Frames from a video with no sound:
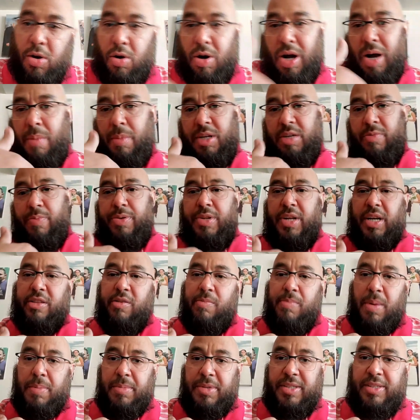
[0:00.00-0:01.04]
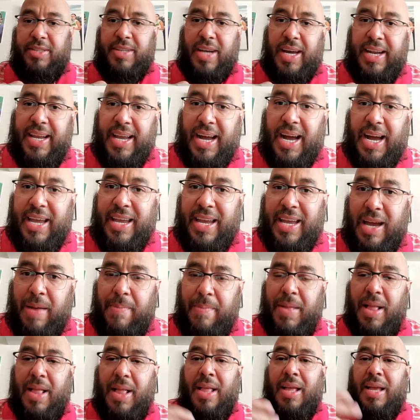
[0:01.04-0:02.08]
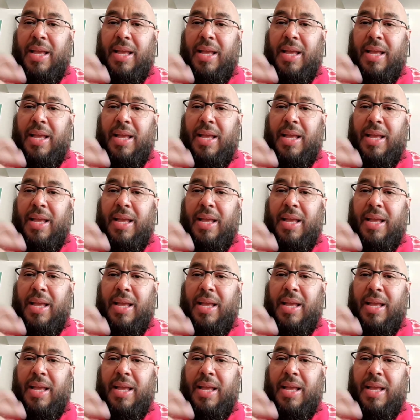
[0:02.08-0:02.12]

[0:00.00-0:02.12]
or how much of a productive member of society I am.